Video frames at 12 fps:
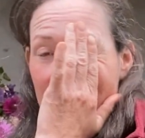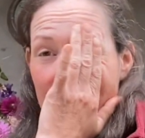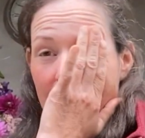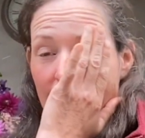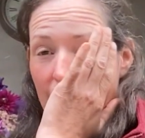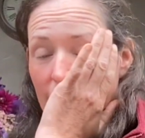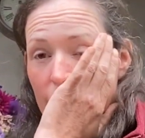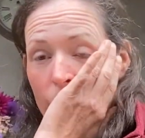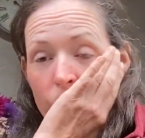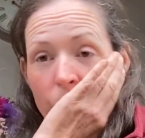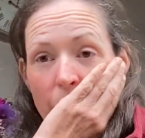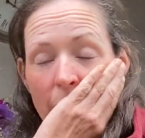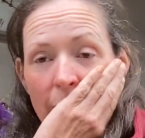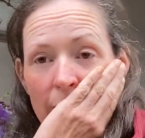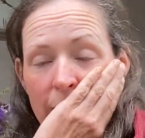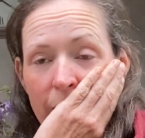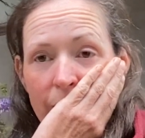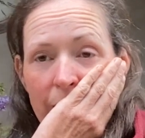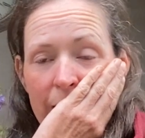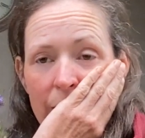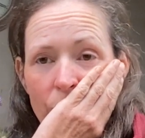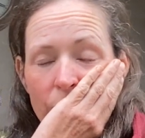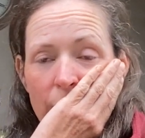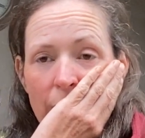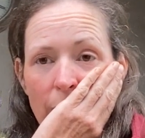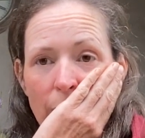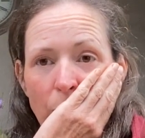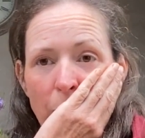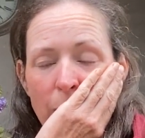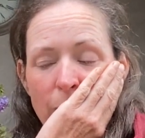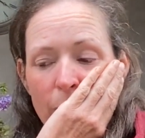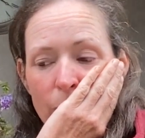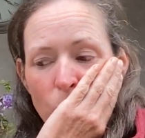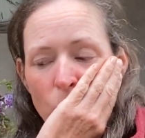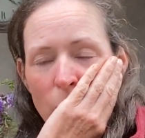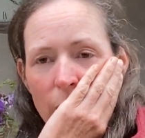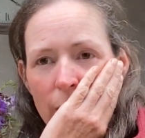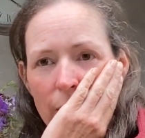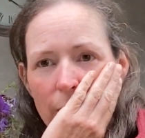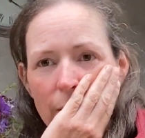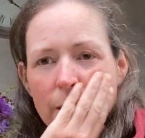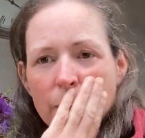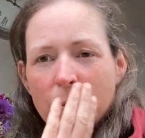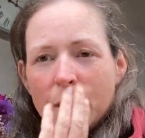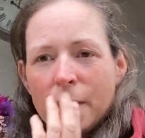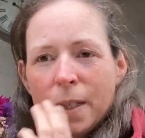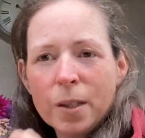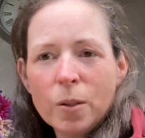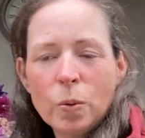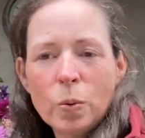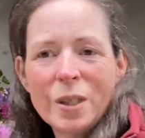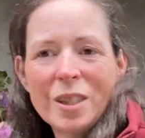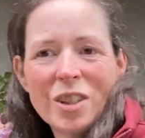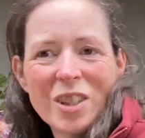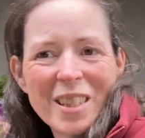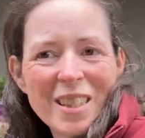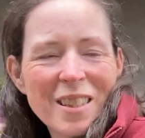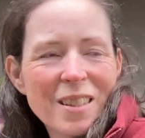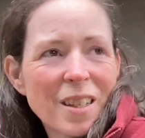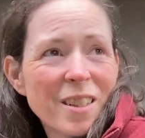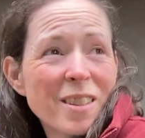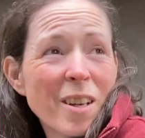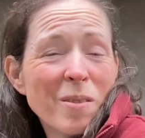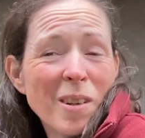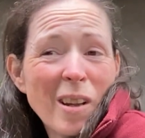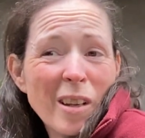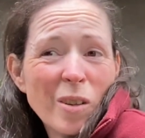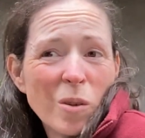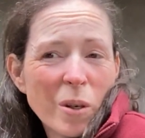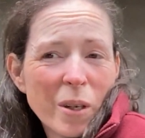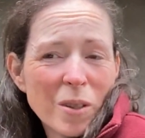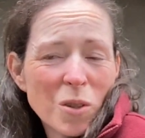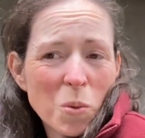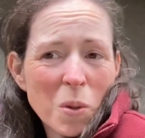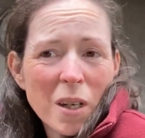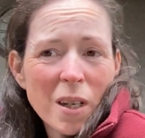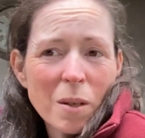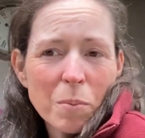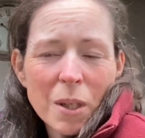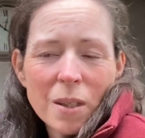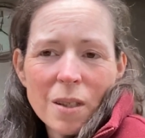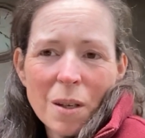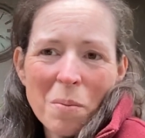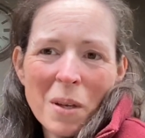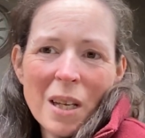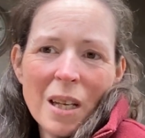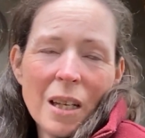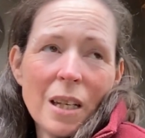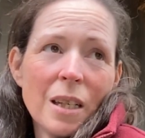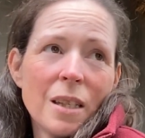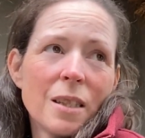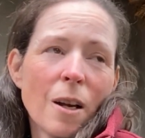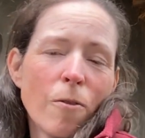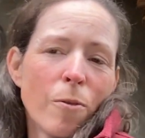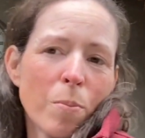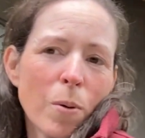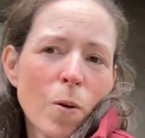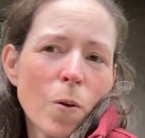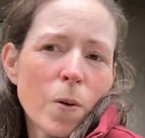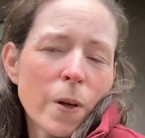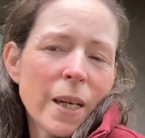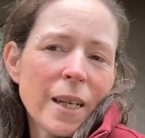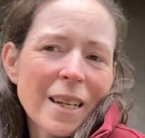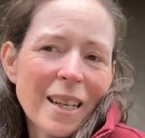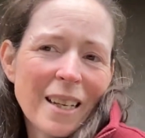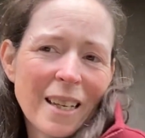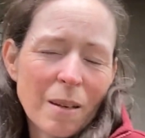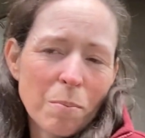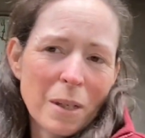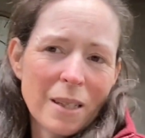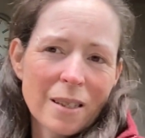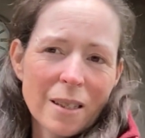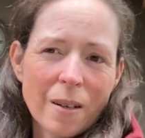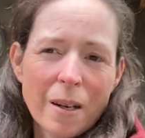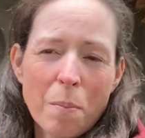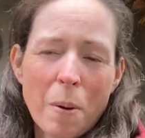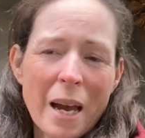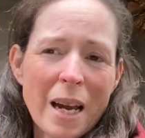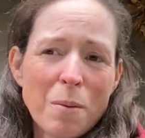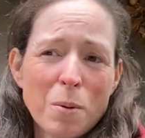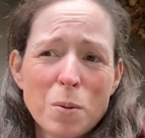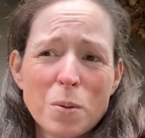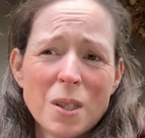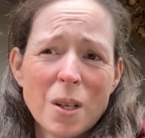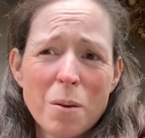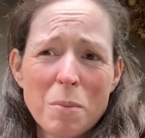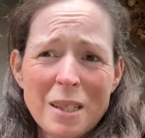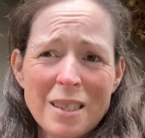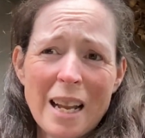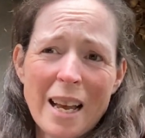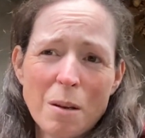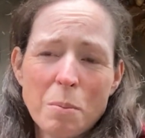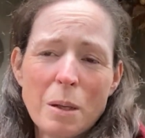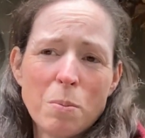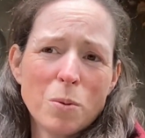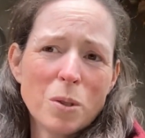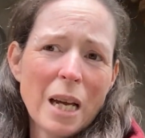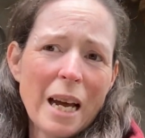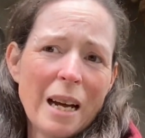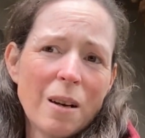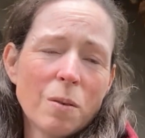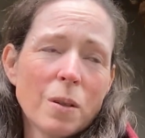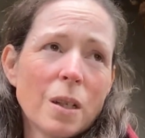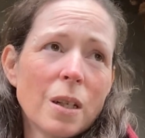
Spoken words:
So I don't even think I'm going to be able to go to work tomorrow, which is, I don't like not going to work because I'm self-employed. It means I don't get paid, but also it means letting people down.